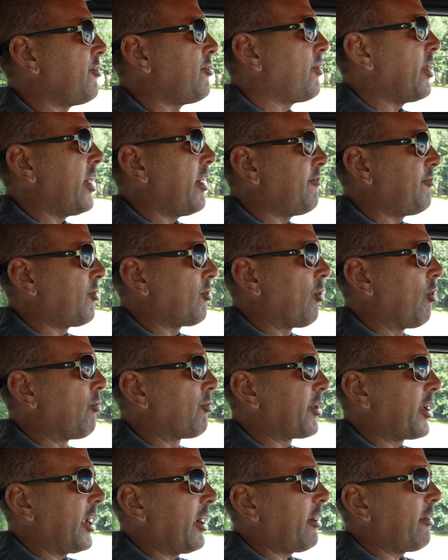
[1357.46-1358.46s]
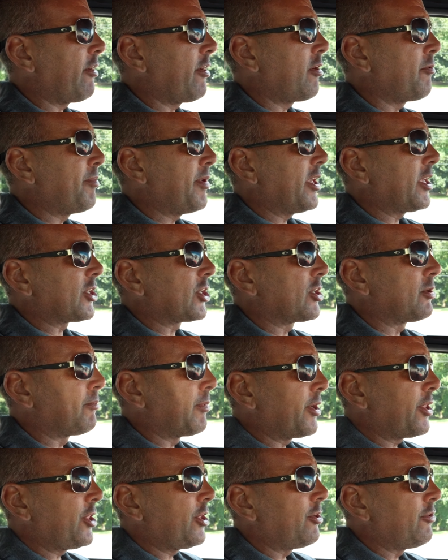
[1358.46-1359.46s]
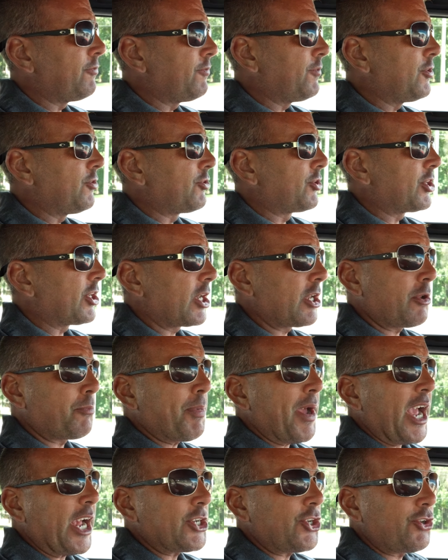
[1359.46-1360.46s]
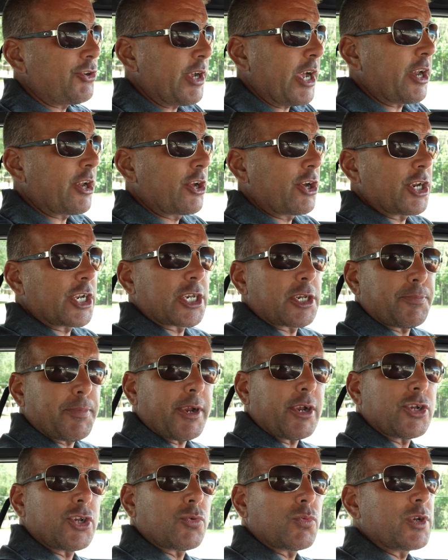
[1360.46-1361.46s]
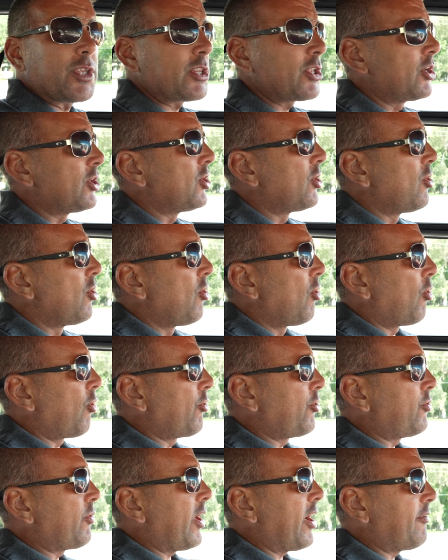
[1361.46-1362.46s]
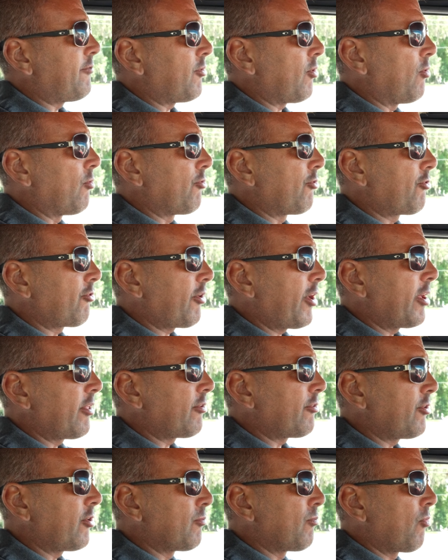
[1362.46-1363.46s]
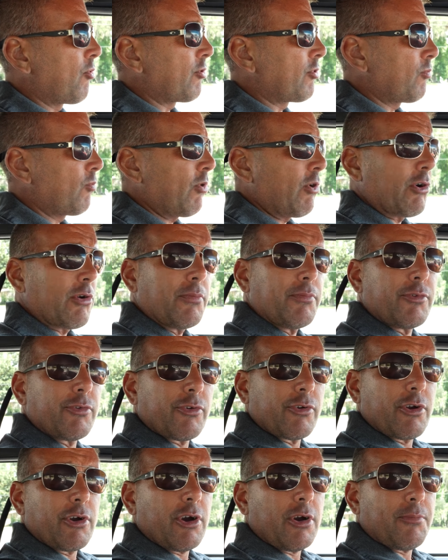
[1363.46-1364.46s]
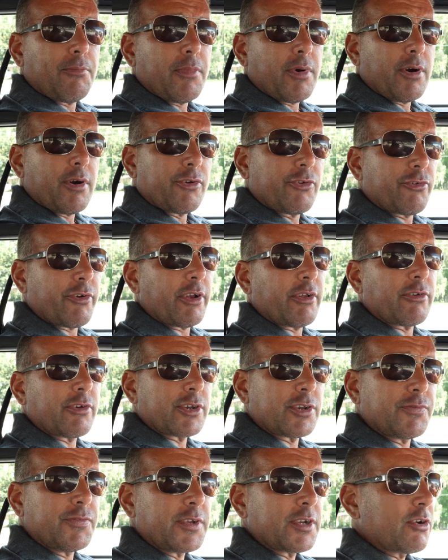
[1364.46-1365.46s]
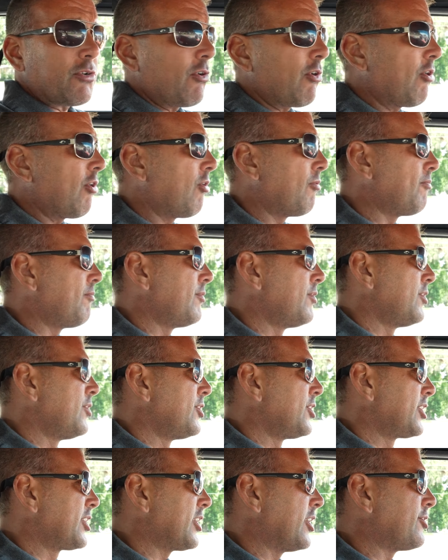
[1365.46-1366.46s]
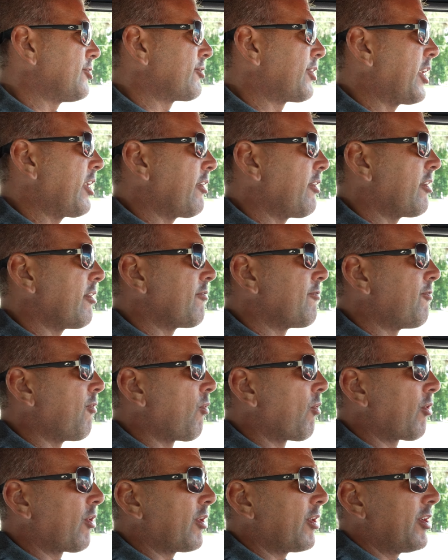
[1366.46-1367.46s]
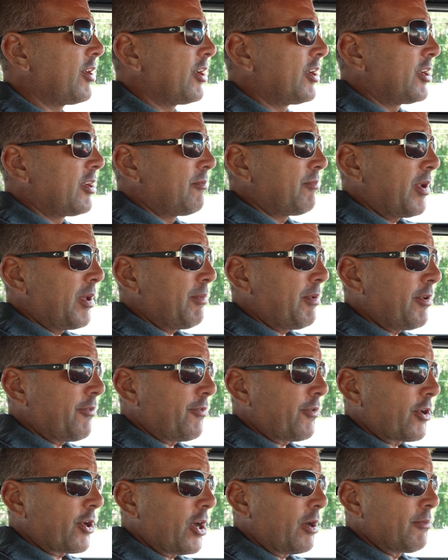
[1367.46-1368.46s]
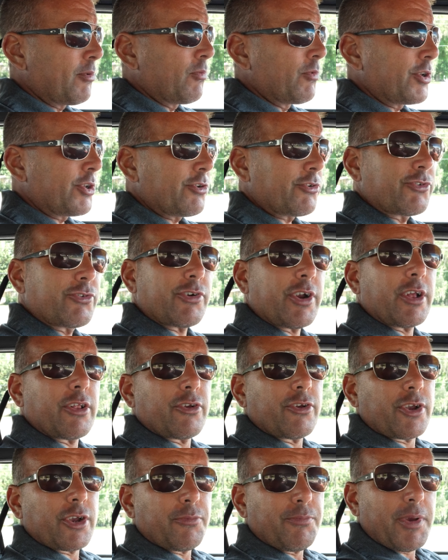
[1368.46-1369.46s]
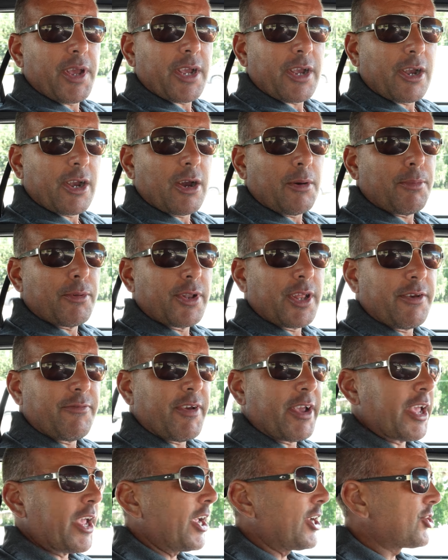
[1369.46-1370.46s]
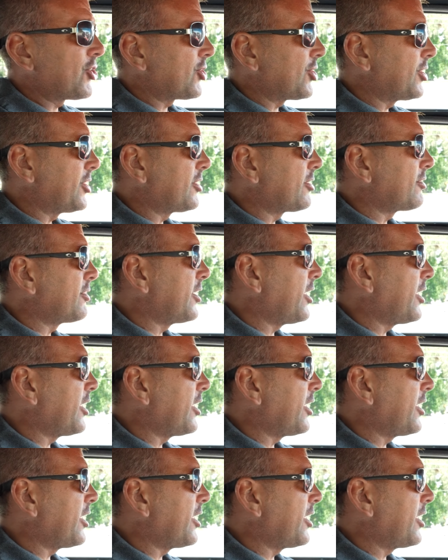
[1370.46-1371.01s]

and you have your own carrier, be it somebody you've used it in the past, you had a good experience with, or you have your own trailer, you're more than welcome to come uh, trailer this vehicle home, send your carrier for it. Maybe if you're coming with your trailer, you can make a couple day vacation here